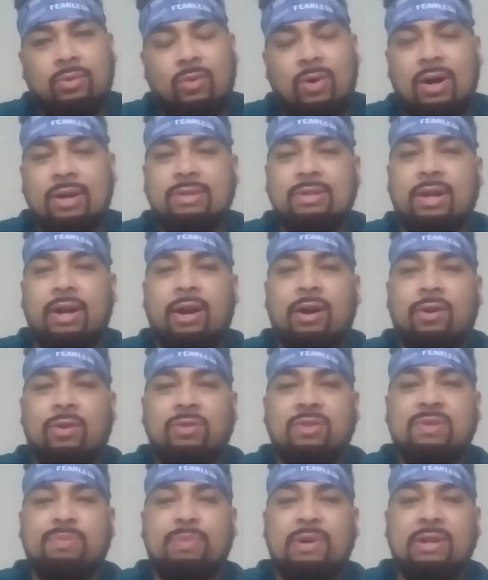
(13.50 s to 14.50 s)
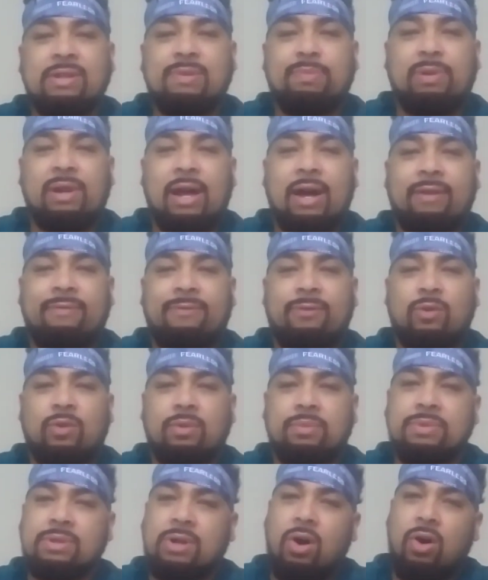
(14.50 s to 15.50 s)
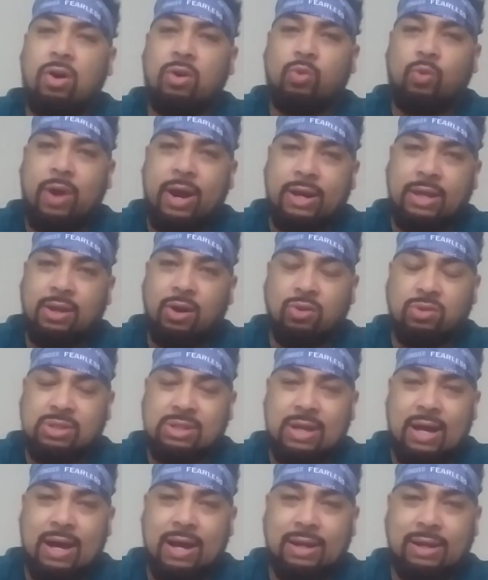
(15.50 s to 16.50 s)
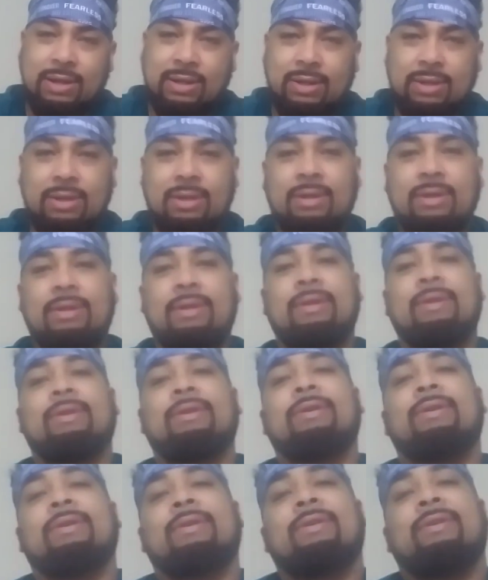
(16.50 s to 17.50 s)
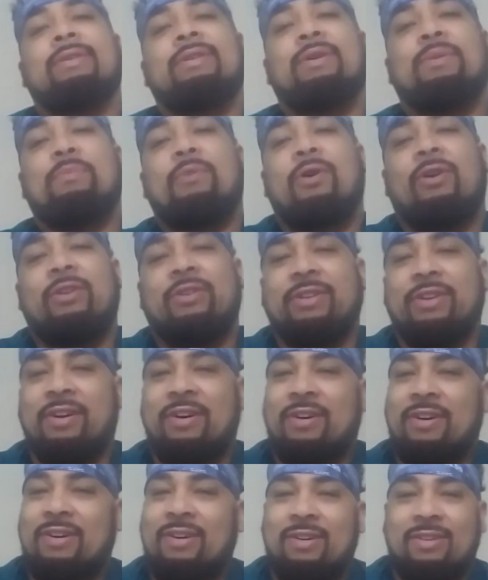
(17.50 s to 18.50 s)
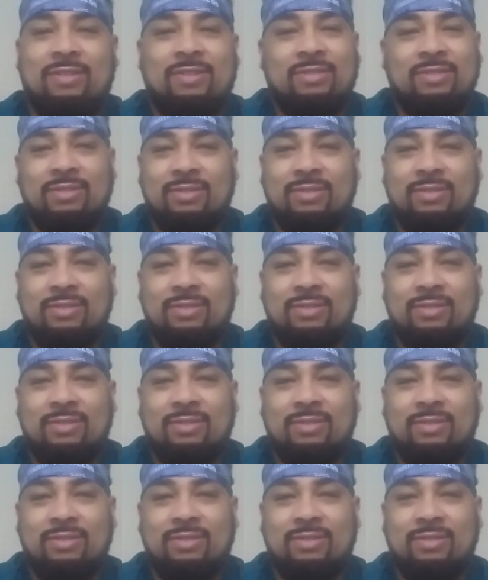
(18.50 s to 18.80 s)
Why is the Errol Spence platform's gone radio silent? Come on, y'all.